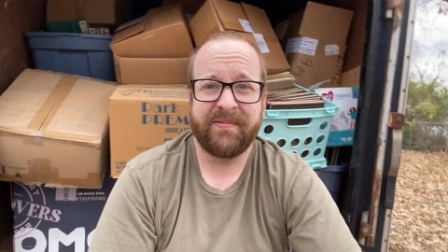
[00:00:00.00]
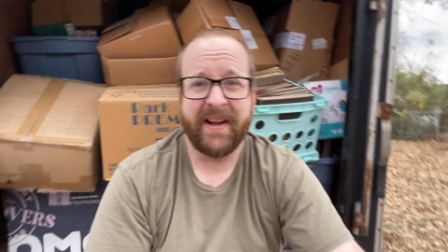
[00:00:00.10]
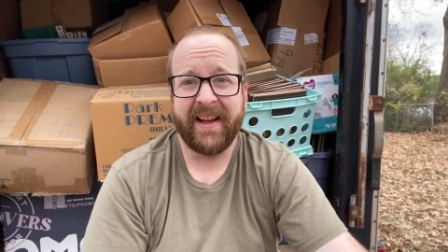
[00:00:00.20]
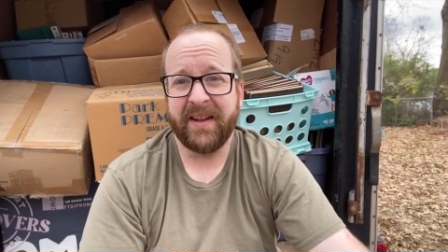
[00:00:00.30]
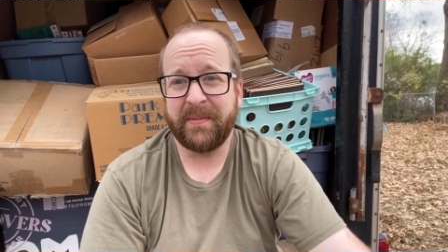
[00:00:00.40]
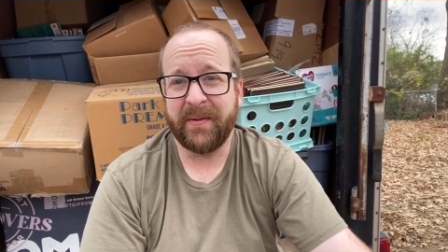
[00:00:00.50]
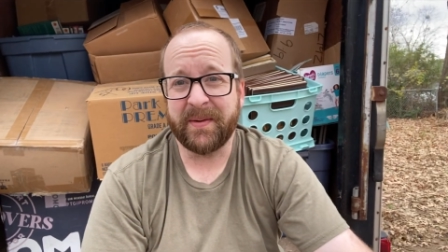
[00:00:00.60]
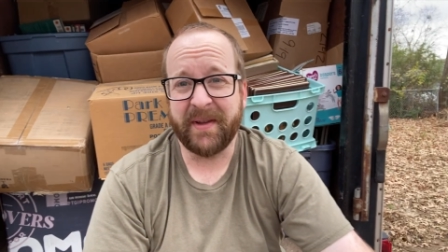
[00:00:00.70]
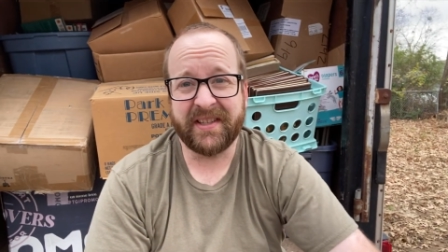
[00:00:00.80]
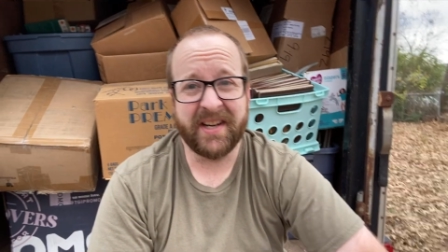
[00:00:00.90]
Hello everybody,
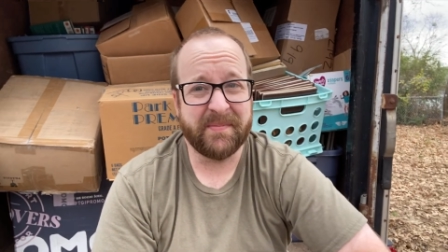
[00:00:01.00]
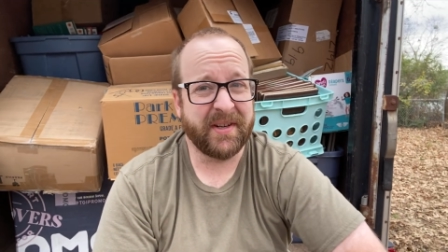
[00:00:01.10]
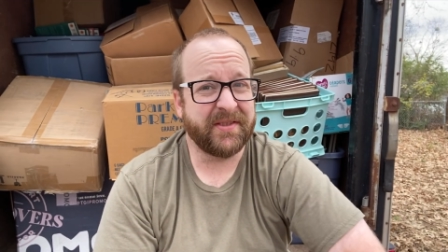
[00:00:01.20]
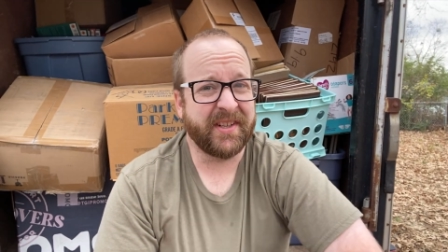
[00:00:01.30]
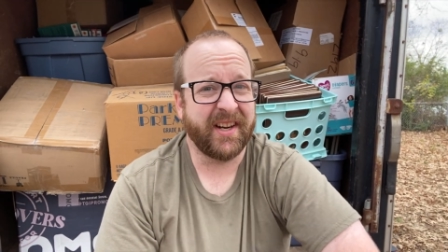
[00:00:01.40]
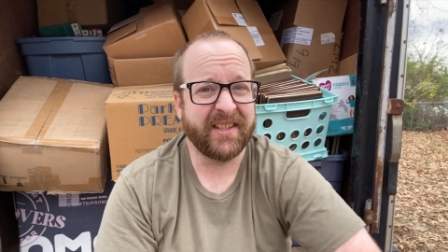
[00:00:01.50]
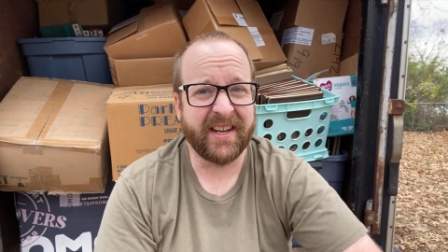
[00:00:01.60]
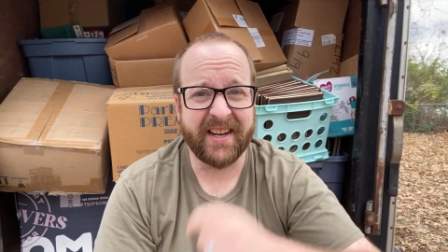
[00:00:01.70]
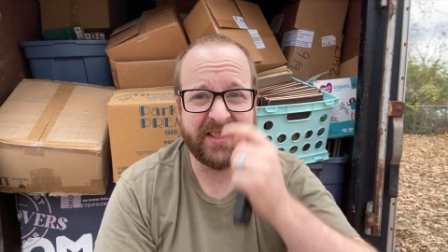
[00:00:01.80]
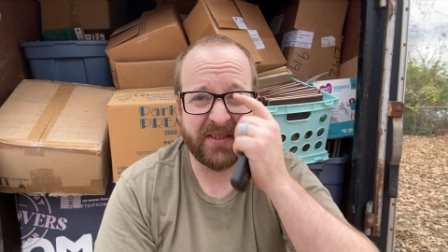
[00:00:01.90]
welcome back to the channel. My name is Josh.
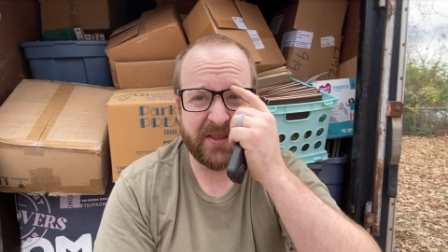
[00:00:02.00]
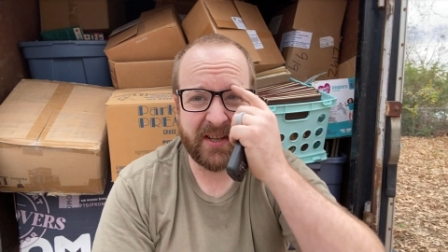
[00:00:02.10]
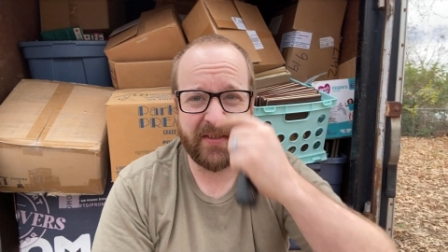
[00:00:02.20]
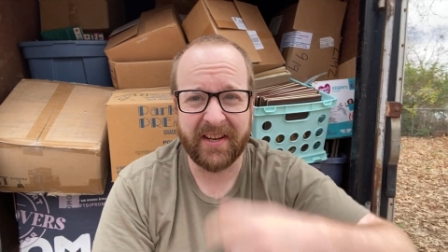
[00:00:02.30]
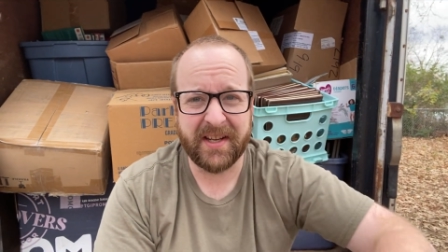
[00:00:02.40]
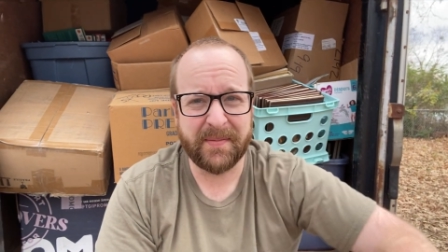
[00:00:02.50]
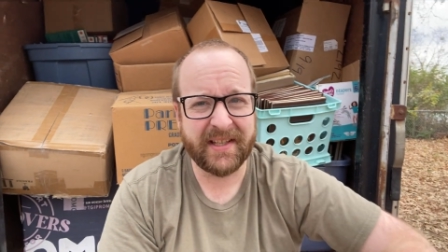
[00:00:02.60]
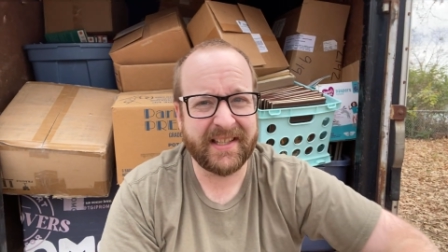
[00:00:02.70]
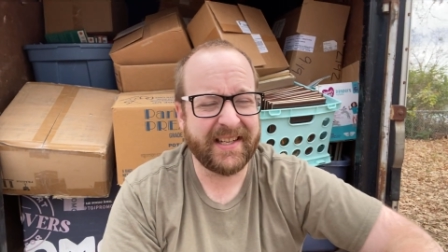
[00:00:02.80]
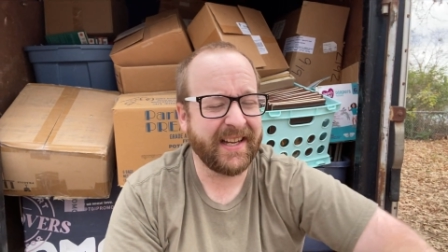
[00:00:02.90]
I sell used stuff on eBay.
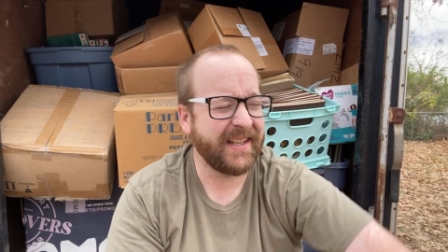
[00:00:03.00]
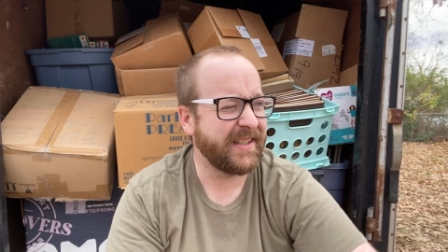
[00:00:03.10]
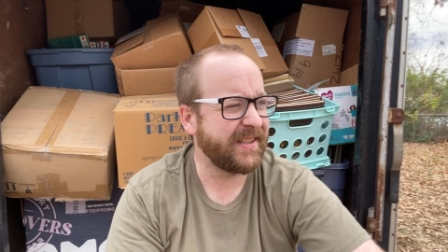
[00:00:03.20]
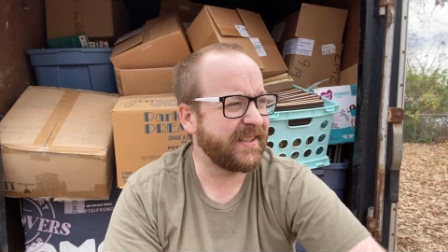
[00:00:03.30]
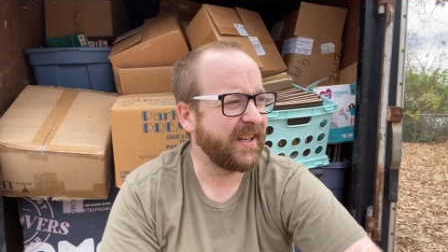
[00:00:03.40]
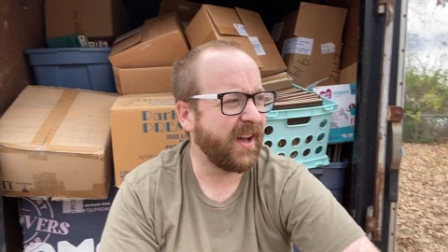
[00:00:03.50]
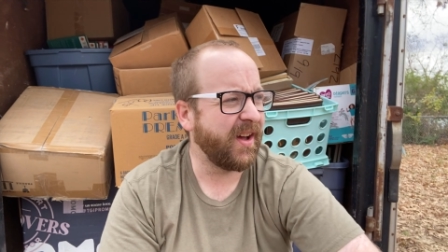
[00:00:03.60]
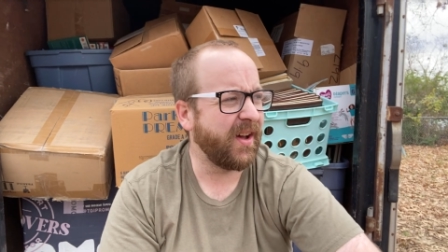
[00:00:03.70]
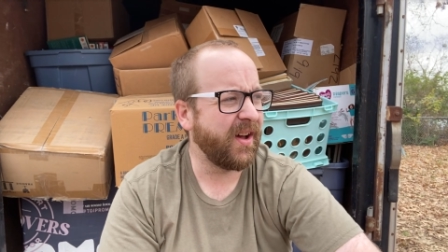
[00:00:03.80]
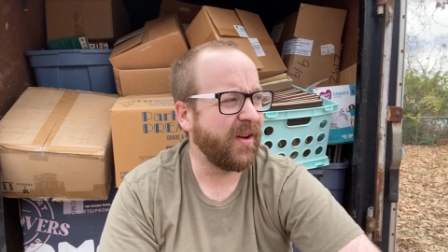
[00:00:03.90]
Today is
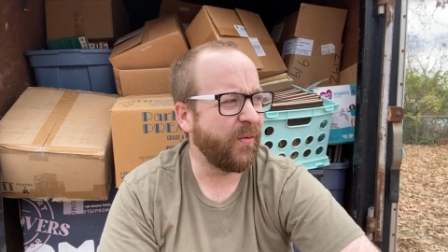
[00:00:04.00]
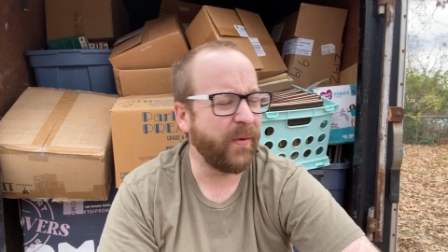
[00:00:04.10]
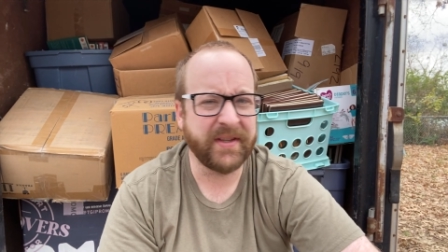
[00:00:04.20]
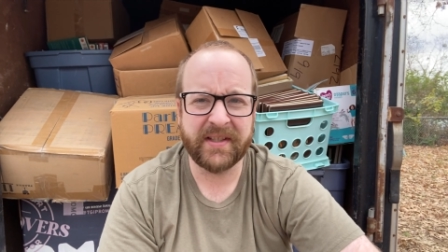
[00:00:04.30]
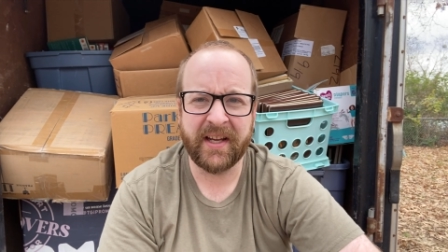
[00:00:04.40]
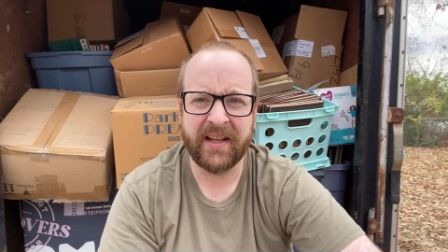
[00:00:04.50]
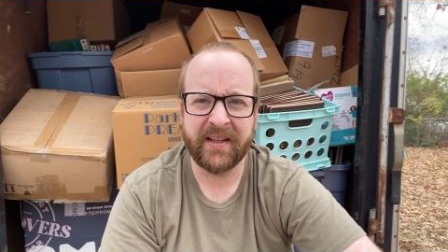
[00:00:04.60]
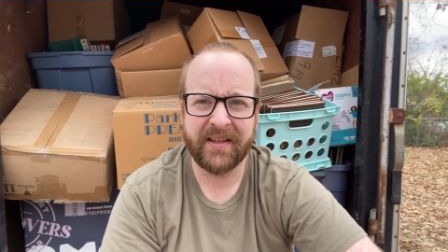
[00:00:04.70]
Wednesday?